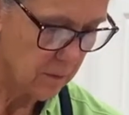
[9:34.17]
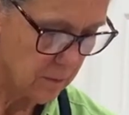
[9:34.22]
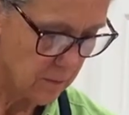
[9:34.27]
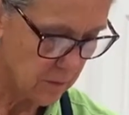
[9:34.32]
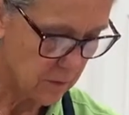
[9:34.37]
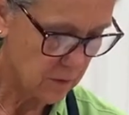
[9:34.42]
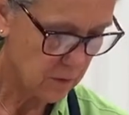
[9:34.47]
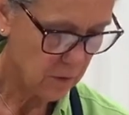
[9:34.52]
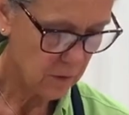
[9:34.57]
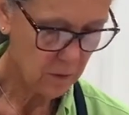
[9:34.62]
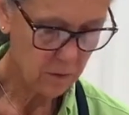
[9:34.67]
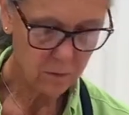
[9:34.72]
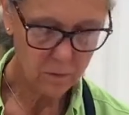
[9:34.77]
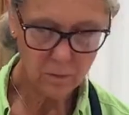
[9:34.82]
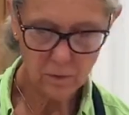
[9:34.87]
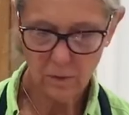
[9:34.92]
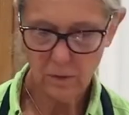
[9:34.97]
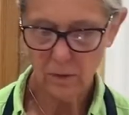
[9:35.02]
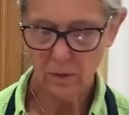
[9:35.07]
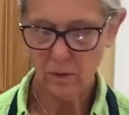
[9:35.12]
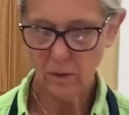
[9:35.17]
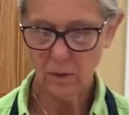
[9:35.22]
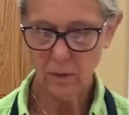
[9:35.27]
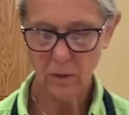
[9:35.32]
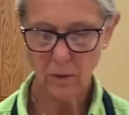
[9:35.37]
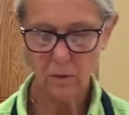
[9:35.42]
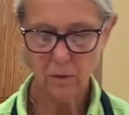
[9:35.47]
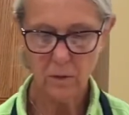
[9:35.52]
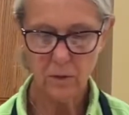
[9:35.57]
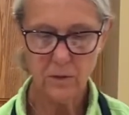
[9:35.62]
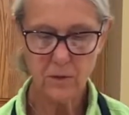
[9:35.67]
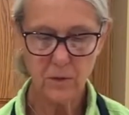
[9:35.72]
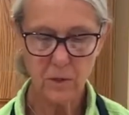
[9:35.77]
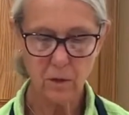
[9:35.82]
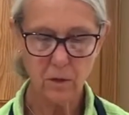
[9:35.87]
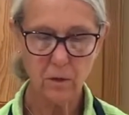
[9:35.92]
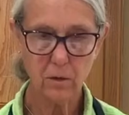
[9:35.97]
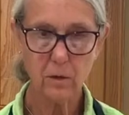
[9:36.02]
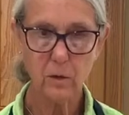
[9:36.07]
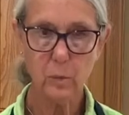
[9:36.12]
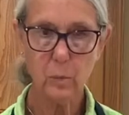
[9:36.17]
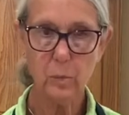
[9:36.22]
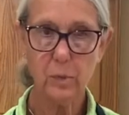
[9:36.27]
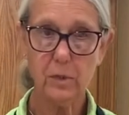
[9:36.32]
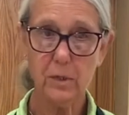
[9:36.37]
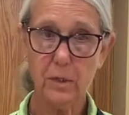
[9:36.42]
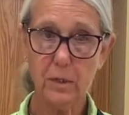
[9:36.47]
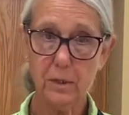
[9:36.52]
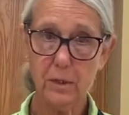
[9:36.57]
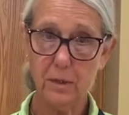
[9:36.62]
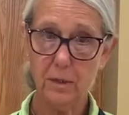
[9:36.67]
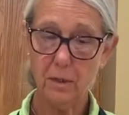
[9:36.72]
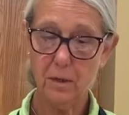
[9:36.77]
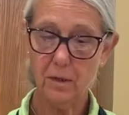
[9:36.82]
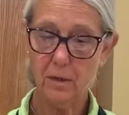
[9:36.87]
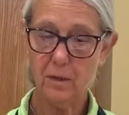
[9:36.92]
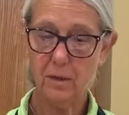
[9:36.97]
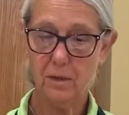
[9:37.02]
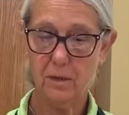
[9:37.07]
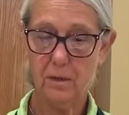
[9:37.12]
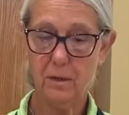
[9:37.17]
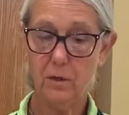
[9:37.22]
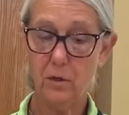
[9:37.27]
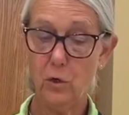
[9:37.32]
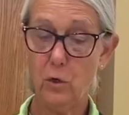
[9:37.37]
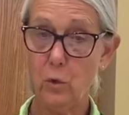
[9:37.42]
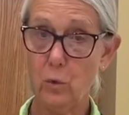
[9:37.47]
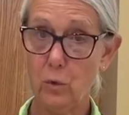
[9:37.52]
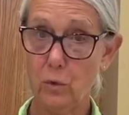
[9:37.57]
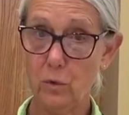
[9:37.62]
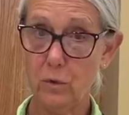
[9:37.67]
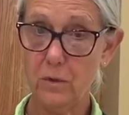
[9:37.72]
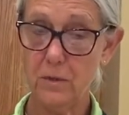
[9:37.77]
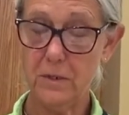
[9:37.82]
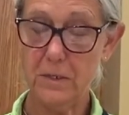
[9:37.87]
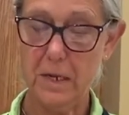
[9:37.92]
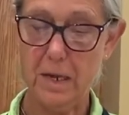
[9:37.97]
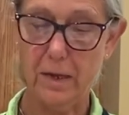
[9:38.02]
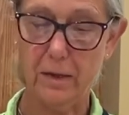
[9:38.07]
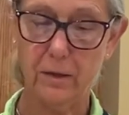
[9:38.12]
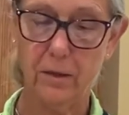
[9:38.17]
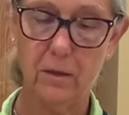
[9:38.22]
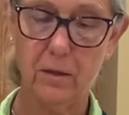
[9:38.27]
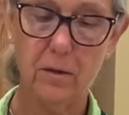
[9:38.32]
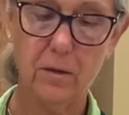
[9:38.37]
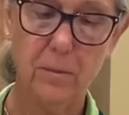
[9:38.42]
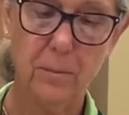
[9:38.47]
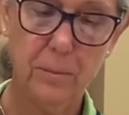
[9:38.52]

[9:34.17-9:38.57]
So here is our completed noodle salad.